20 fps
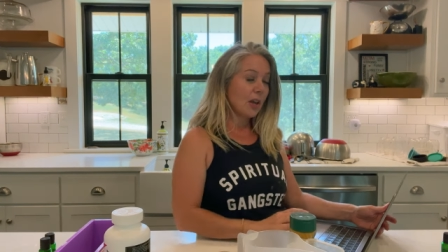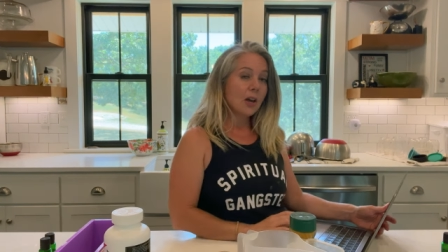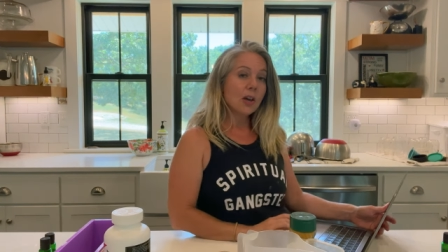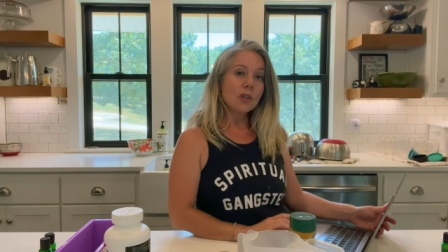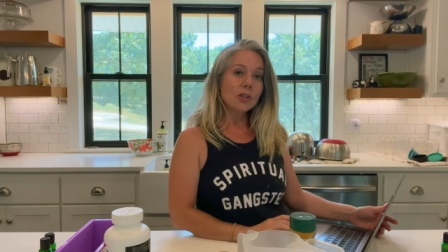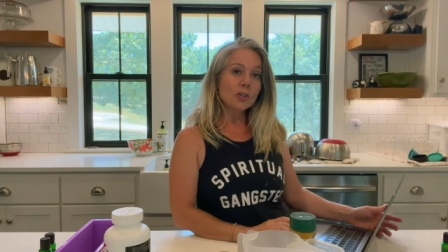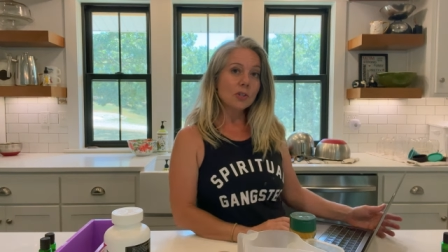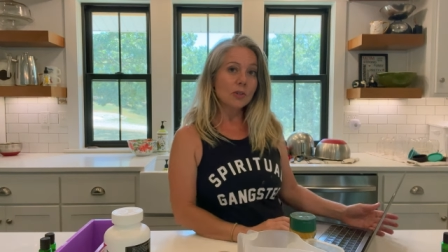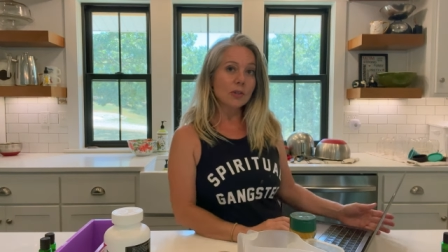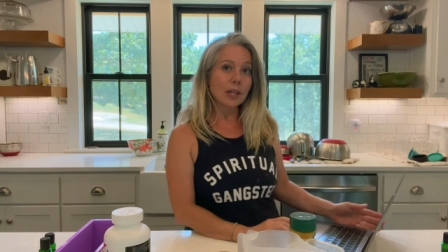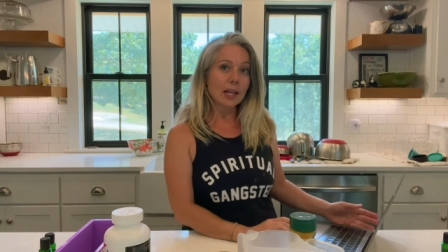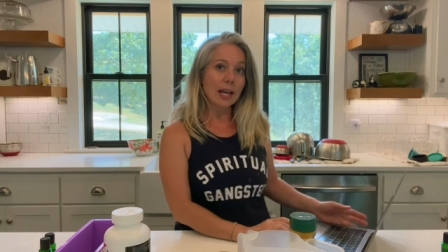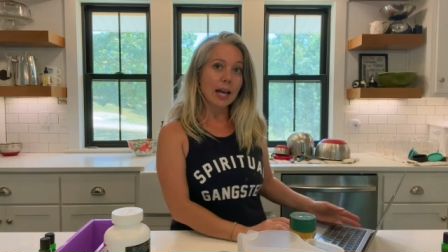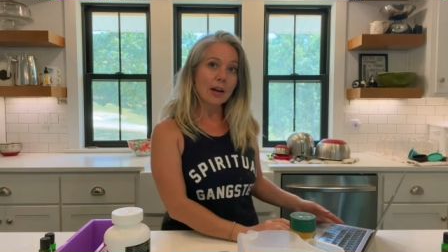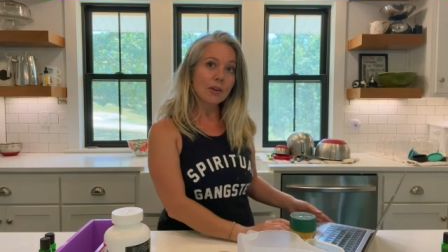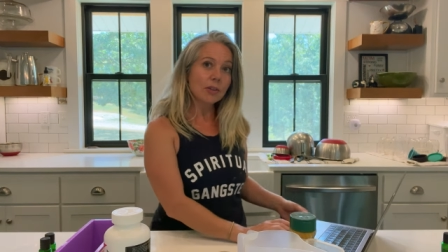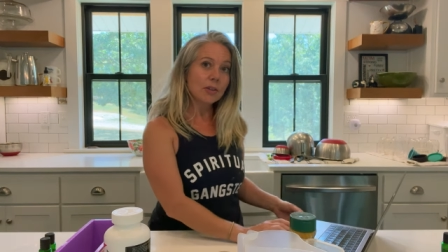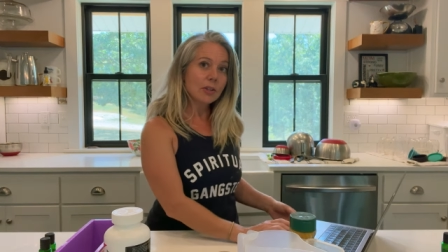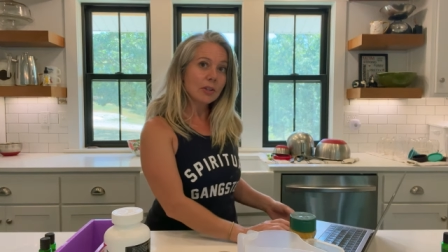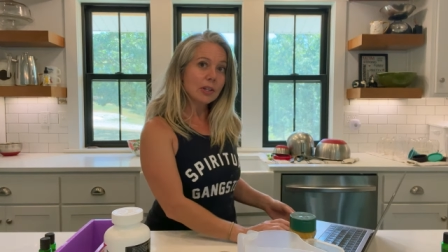So the
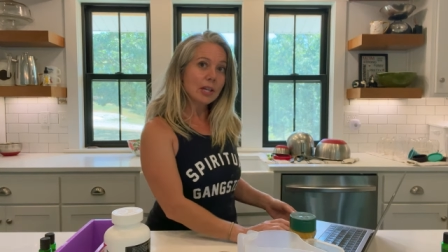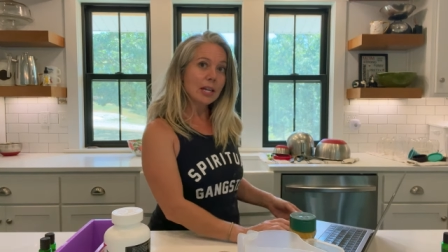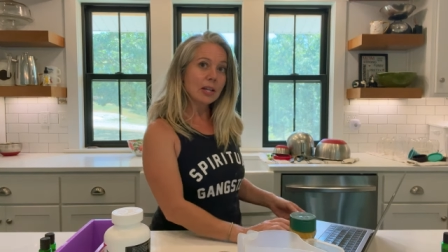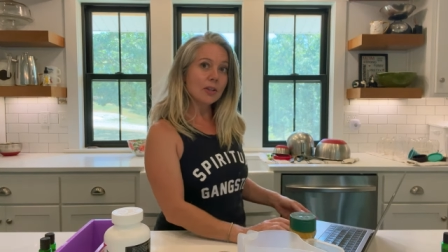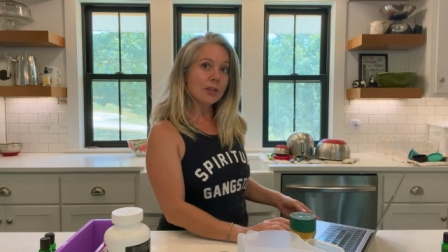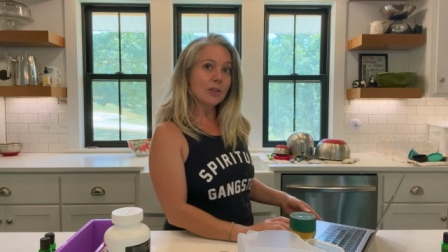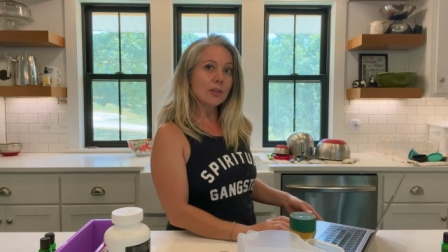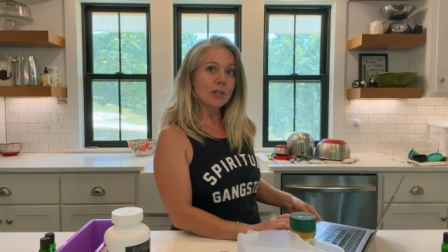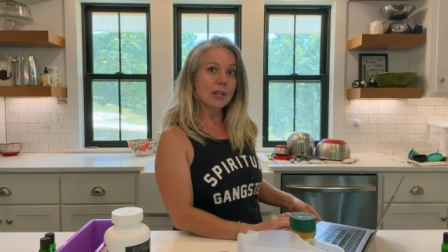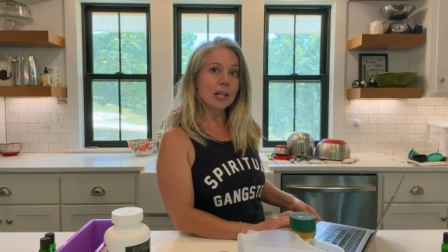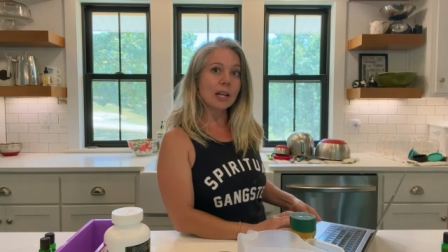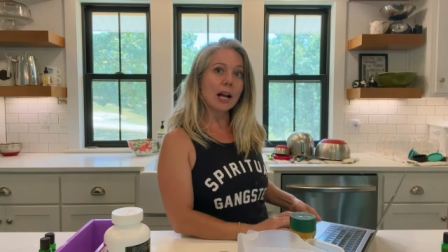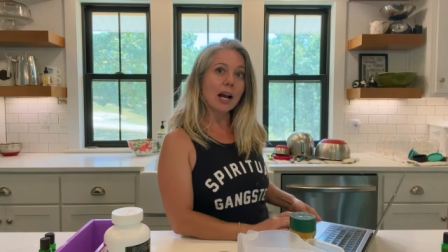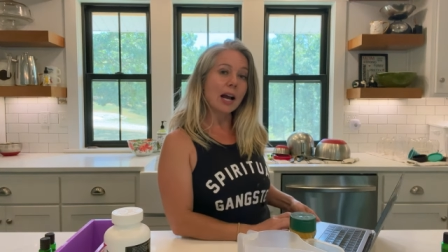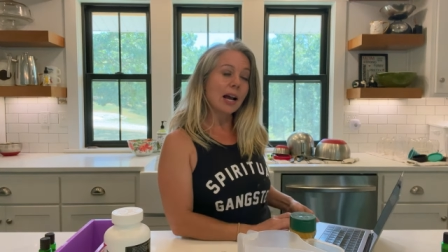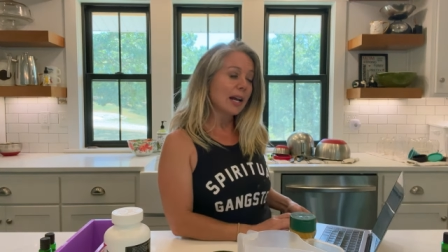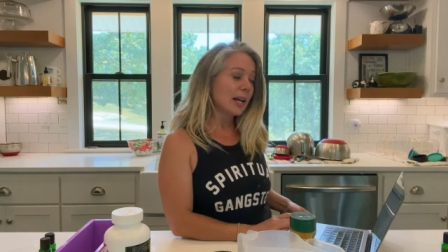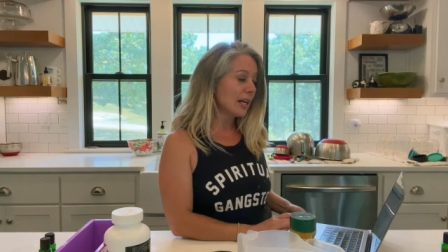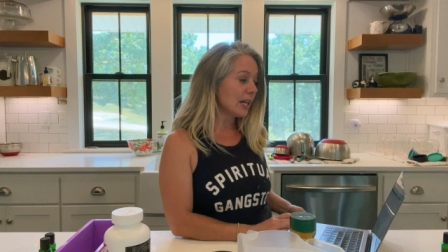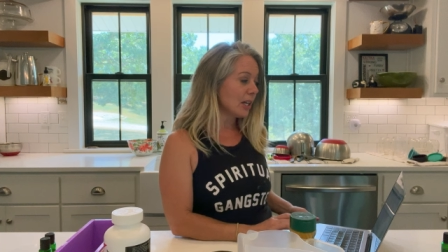calculator that
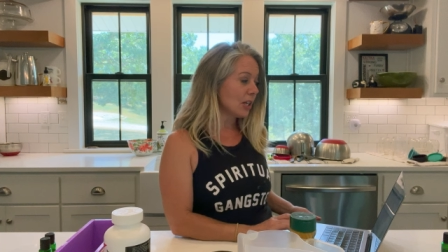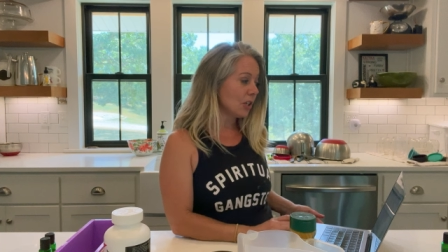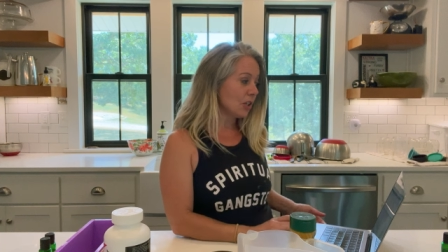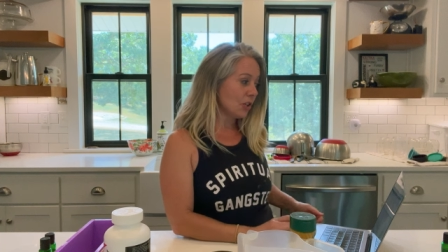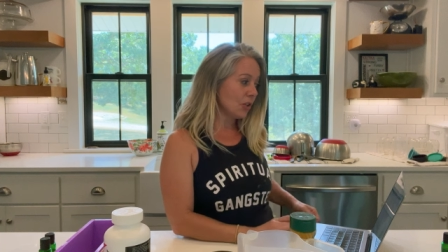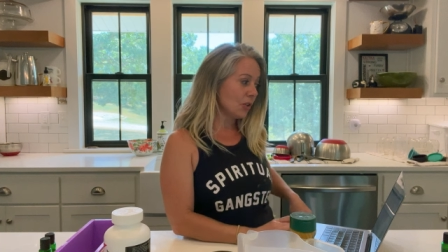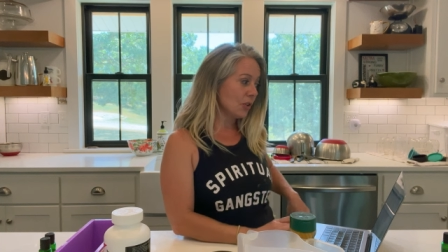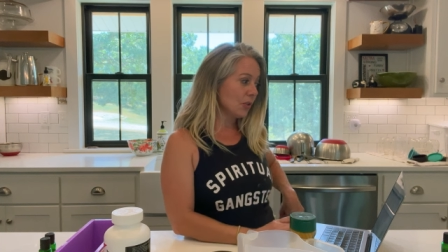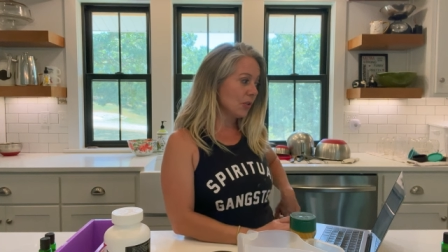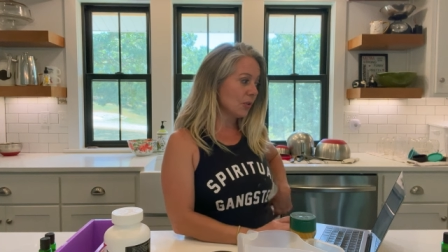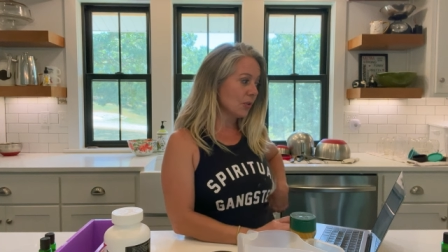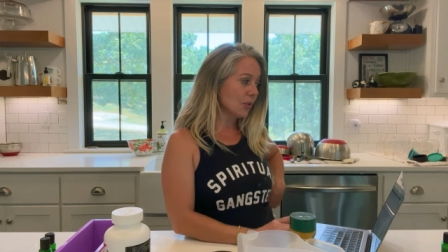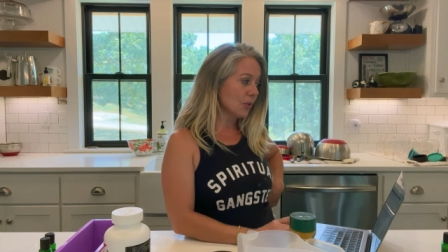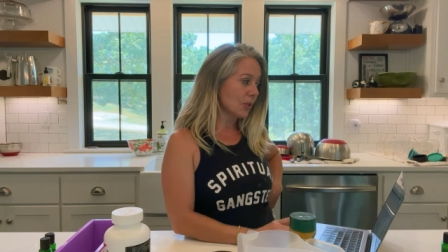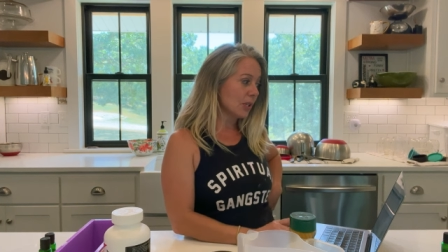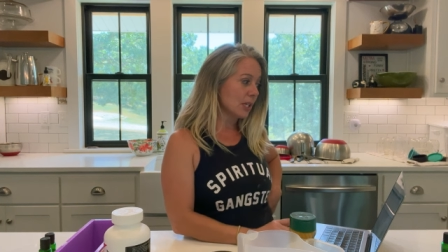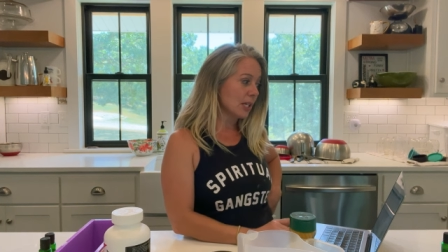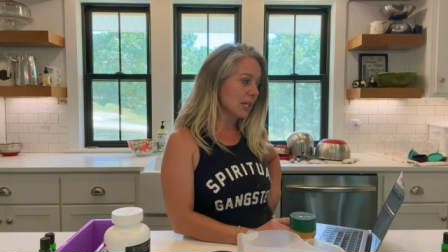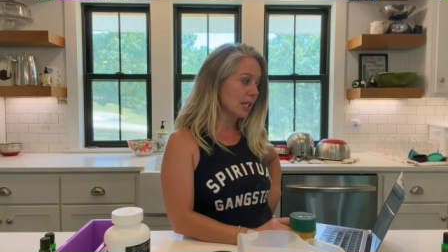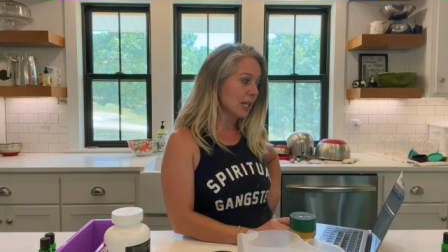I
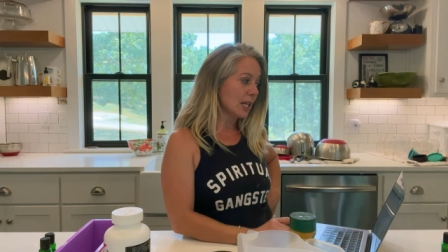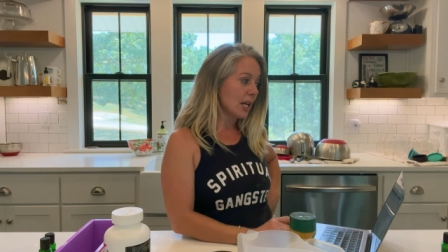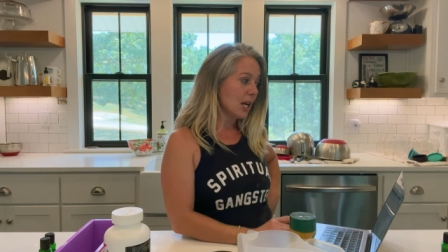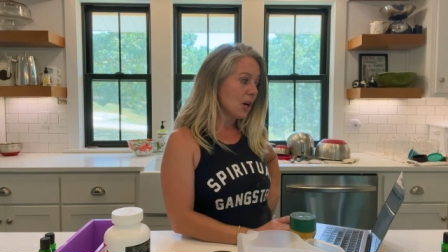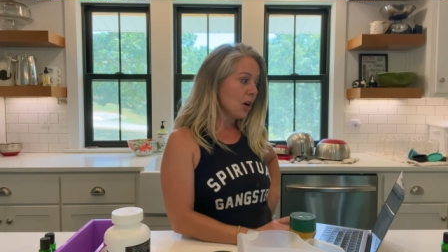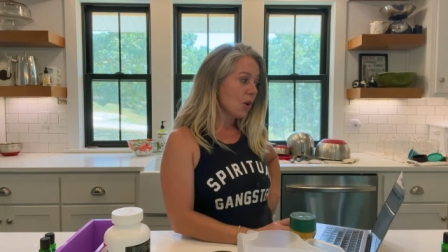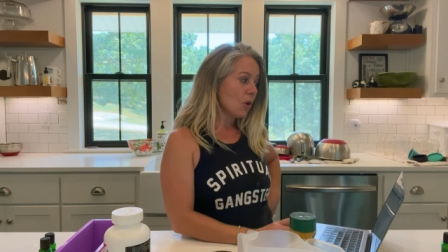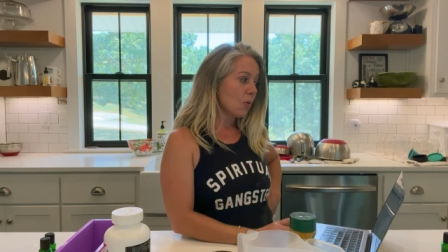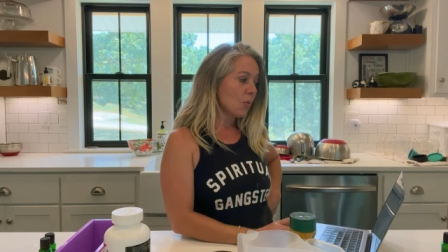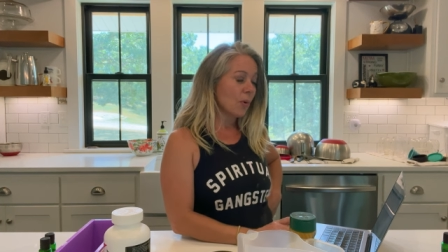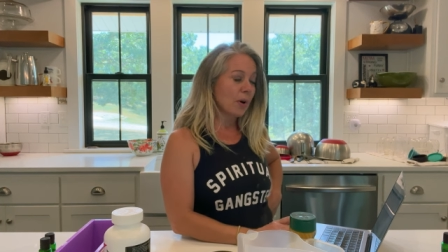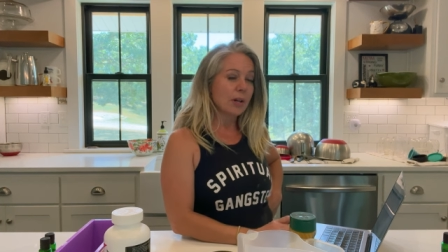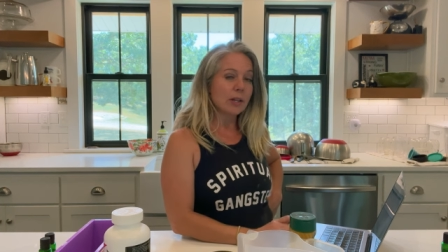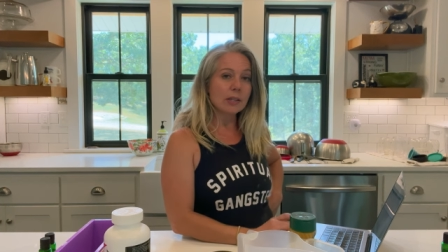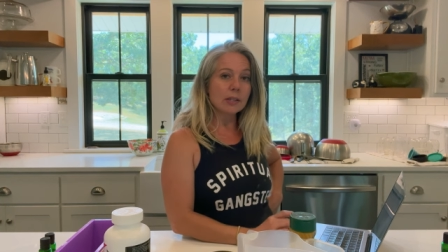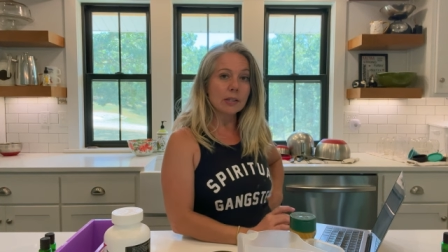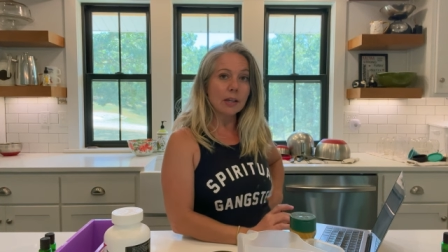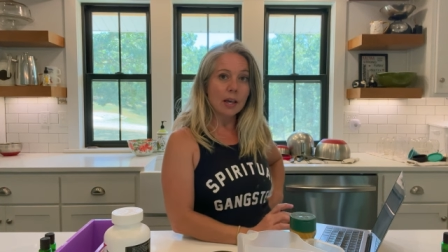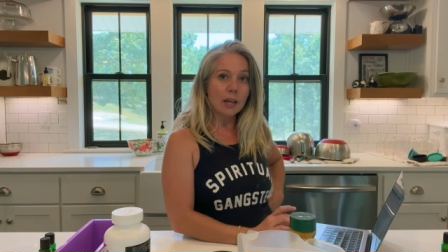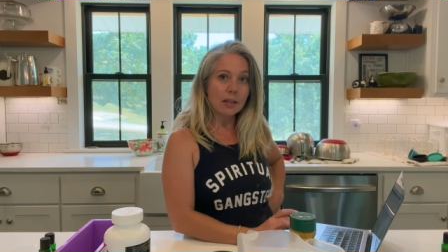used
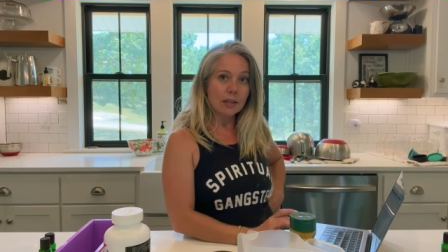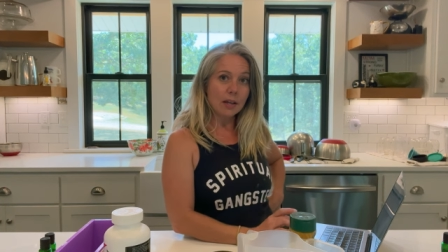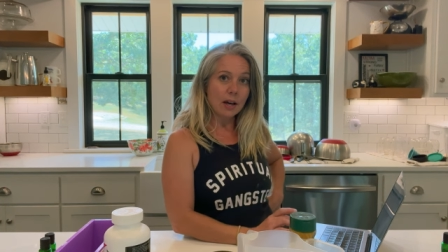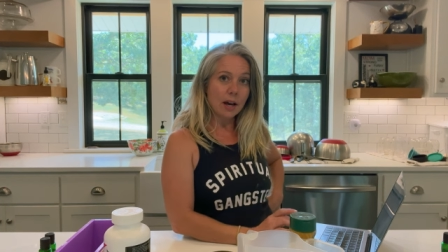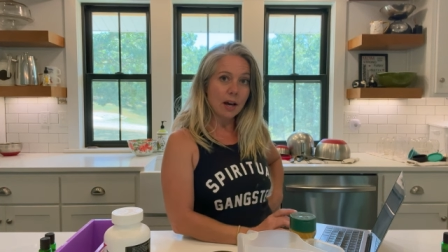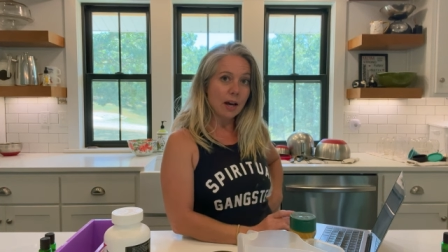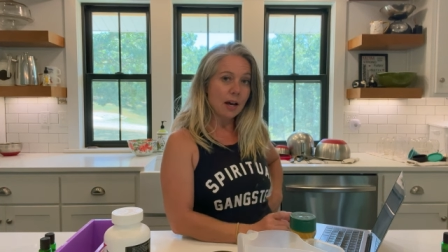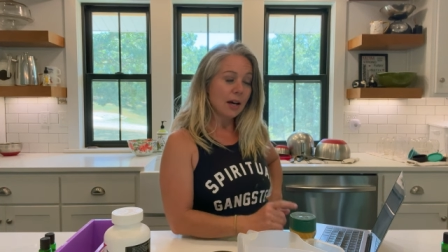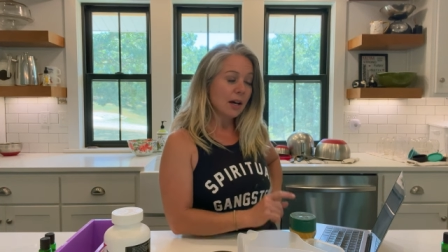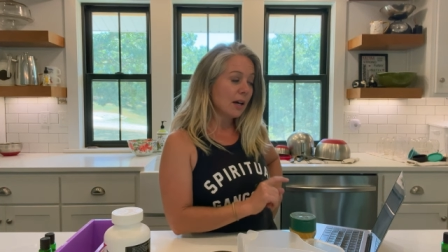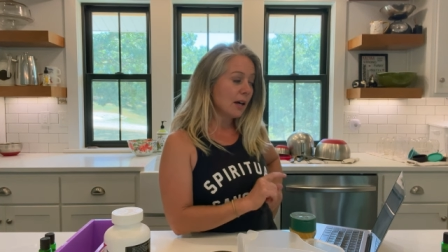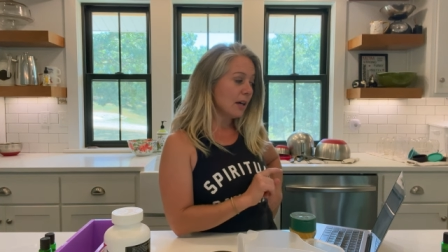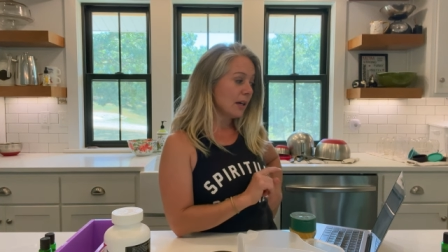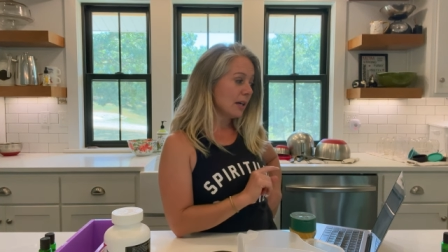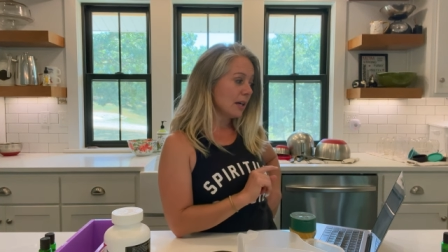was the